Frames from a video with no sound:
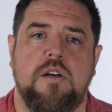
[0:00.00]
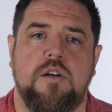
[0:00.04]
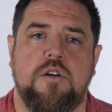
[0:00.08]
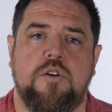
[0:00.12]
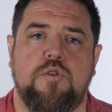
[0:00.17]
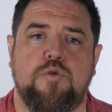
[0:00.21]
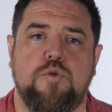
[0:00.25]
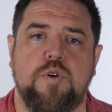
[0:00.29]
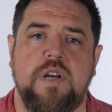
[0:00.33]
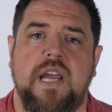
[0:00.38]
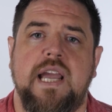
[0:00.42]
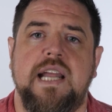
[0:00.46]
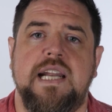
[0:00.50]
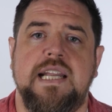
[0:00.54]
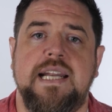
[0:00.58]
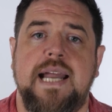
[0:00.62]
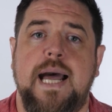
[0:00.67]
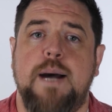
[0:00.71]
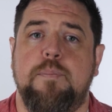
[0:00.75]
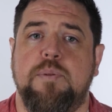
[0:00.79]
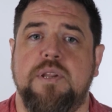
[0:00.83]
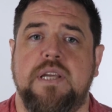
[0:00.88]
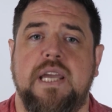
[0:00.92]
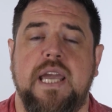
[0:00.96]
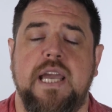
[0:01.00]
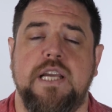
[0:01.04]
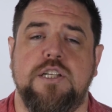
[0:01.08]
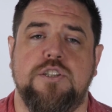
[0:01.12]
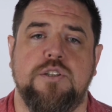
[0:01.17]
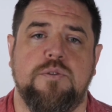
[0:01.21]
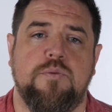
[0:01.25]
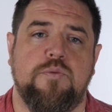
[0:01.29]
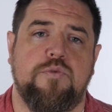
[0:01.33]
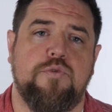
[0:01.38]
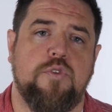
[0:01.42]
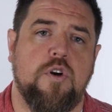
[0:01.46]
create an
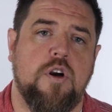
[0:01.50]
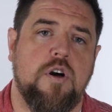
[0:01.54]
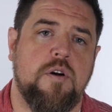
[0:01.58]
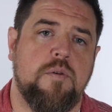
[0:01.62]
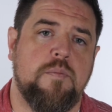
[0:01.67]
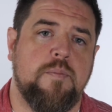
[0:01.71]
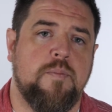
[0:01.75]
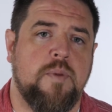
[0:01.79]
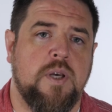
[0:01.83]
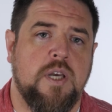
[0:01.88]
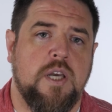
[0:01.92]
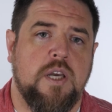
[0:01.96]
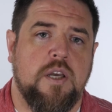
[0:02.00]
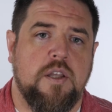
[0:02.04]
application, from